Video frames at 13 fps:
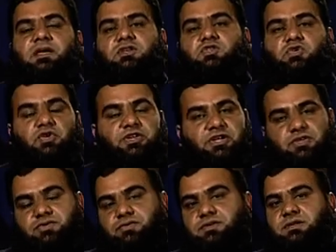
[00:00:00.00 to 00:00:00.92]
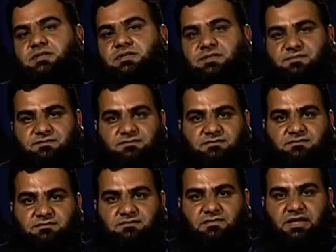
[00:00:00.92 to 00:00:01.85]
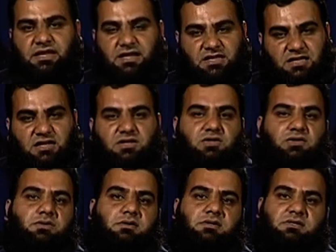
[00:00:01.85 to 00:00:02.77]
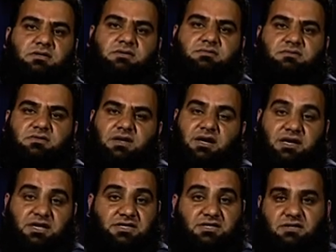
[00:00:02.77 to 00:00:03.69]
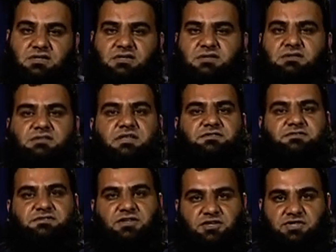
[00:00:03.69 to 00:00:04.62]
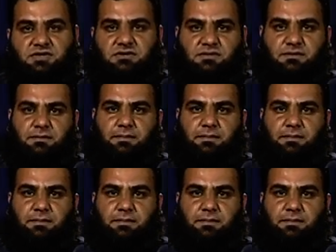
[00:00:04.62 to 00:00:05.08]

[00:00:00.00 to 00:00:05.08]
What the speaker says: So dear students, it concludes our discussion of function.